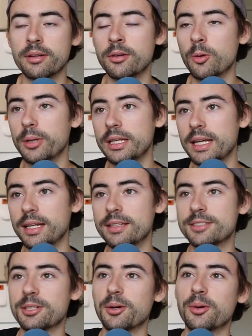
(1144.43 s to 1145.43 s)
nobody did,
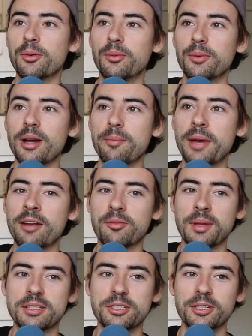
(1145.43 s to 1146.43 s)
so we got banned
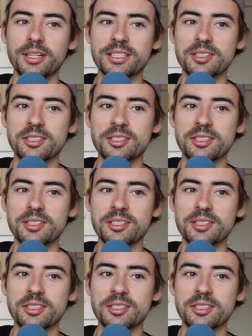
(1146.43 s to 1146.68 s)
from that circuit.